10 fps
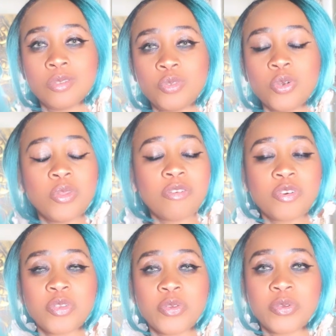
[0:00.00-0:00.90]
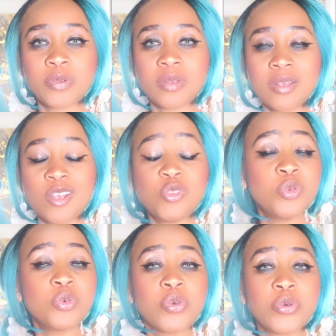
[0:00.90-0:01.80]
to another girl, a
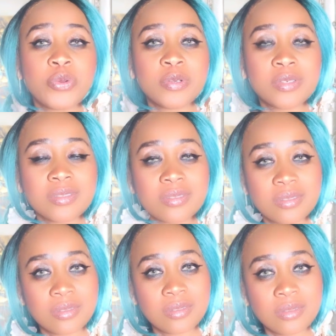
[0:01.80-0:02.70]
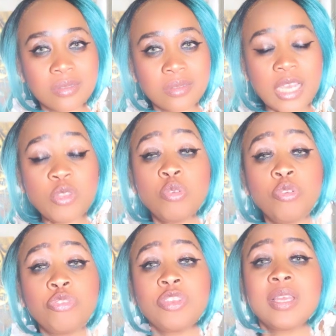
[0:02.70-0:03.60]
new girl. And
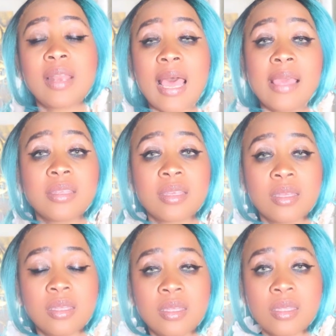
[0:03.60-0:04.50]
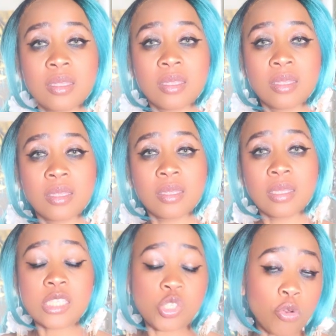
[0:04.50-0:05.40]
you feel like
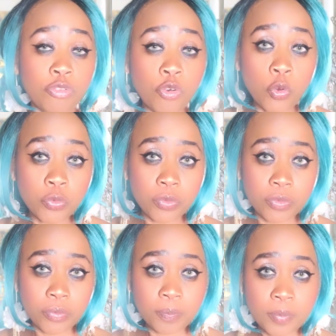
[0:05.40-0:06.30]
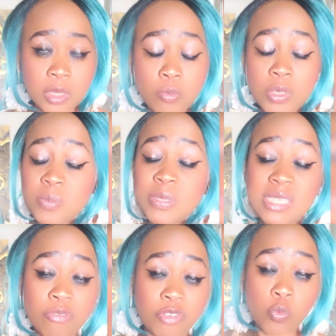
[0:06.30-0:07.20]
it's your fault. There must be
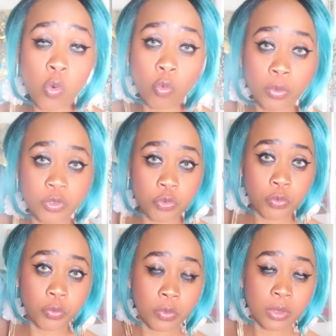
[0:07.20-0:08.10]
something wrong with you